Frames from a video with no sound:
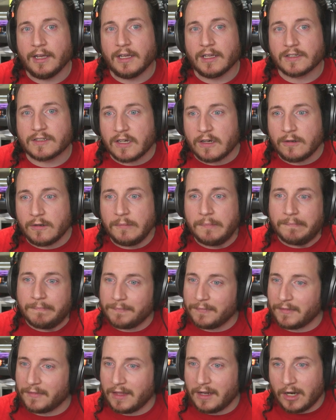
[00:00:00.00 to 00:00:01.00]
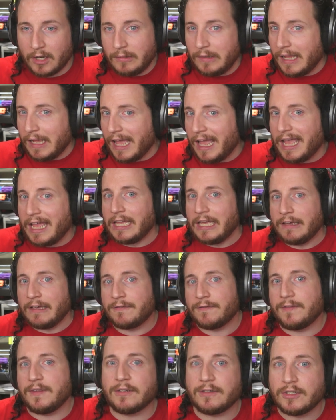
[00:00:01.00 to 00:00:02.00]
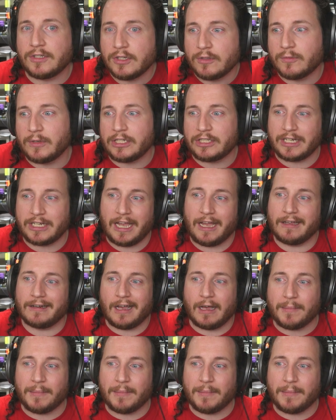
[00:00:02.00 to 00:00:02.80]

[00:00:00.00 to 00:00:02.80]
So, you know, hey, if you do reach out,